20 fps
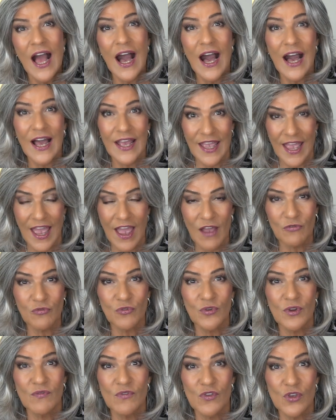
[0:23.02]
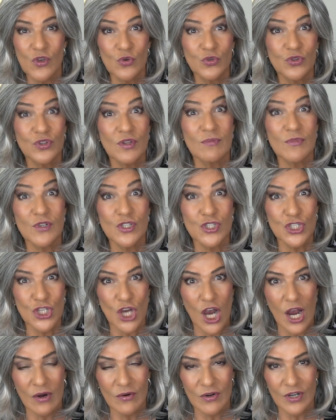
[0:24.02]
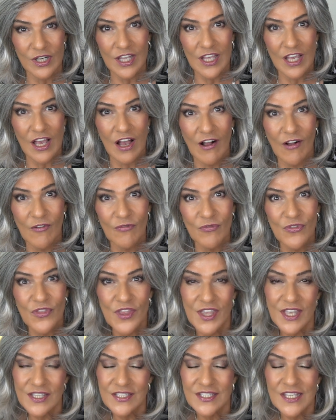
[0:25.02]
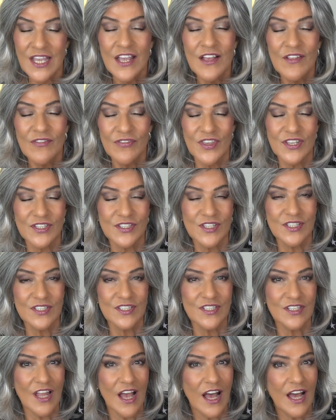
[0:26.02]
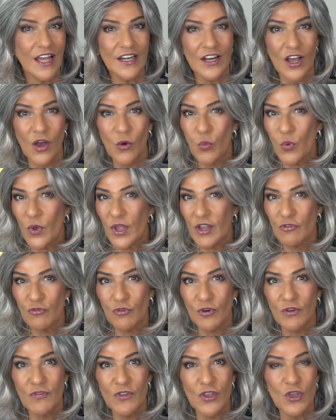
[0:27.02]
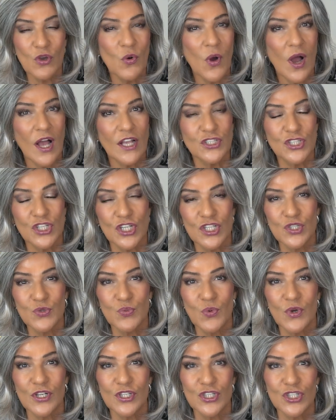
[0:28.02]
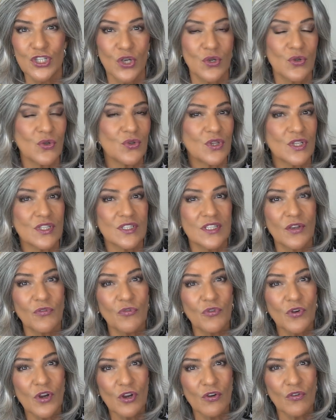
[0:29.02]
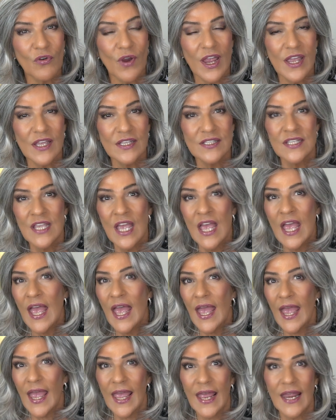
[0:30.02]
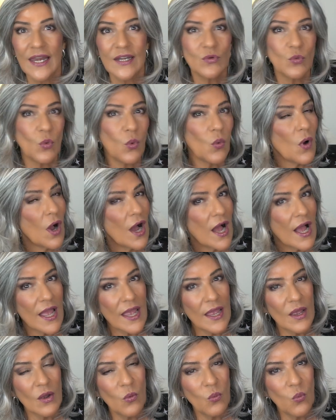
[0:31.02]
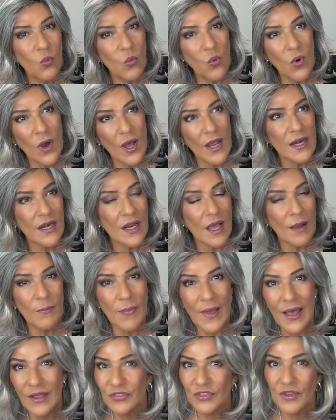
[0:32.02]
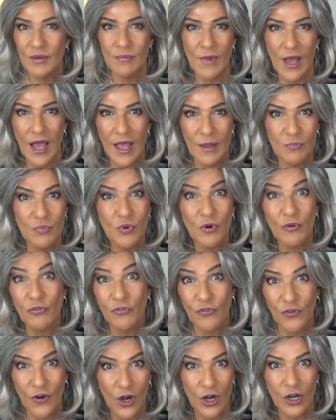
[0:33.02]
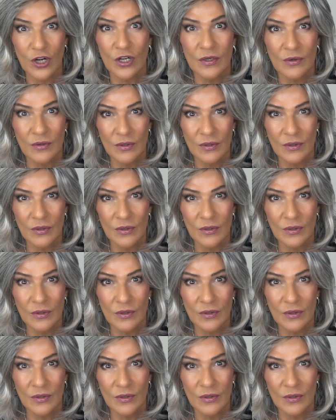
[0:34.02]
I have reviewed the majority of these. This is not a wig review. I just want to show you the different grays and why, what about them I prefer